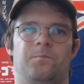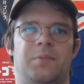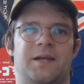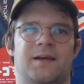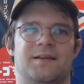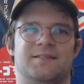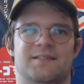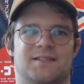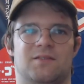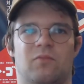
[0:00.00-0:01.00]
Because it
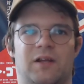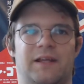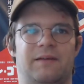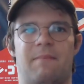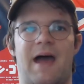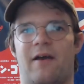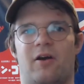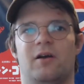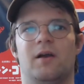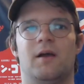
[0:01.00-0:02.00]
doesn't really
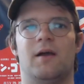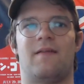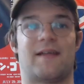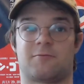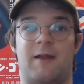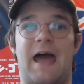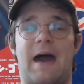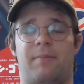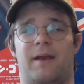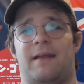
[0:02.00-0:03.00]
matter. And that's what
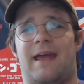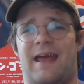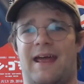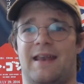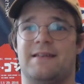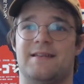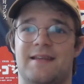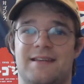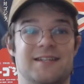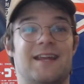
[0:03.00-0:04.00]
happened. And
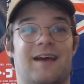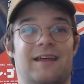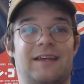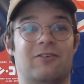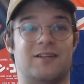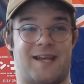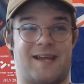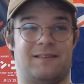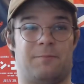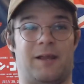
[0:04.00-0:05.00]
it did
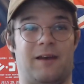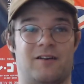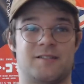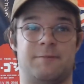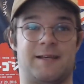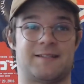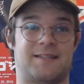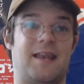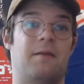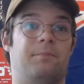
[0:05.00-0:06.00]
irritate the players because
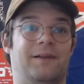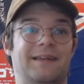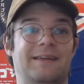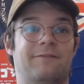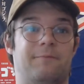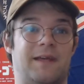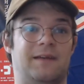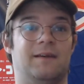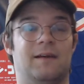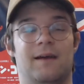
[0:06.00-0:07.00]
they didn't believe me
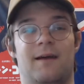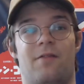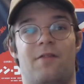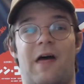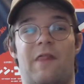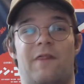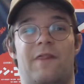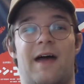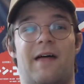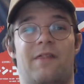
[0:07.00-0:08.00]
that
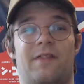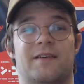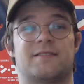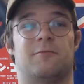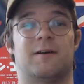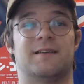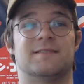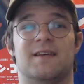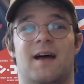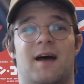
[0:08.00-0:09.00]
this
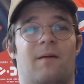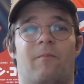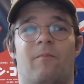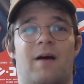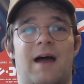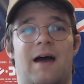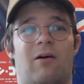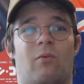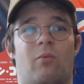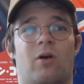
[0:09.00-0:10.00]
was
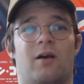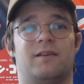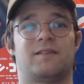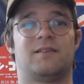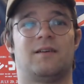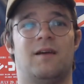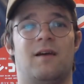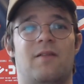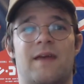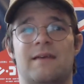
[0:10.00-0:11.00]
how it worked.
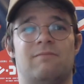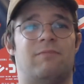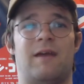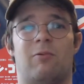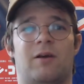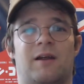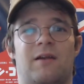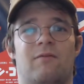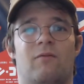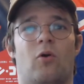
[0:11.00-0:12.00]
They were
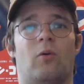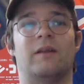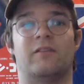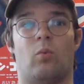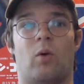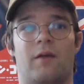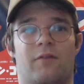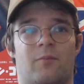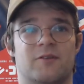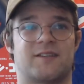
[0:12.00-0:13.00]
or at least one of
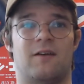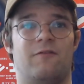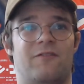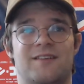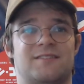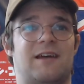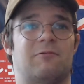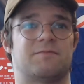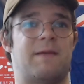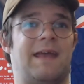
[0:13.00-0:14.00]
them was convinced I
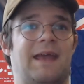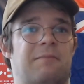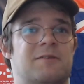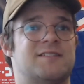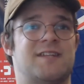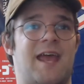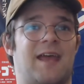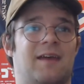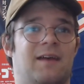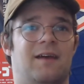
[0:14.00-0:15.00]
was making a
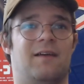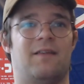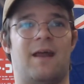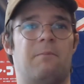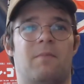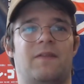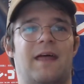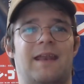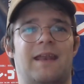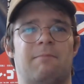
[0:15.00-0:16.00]
mistake,
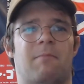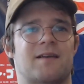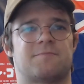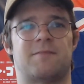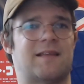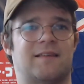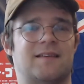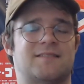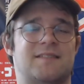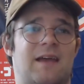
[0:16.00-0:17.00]
that they must be that they
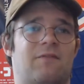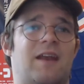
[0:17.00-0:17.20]
save.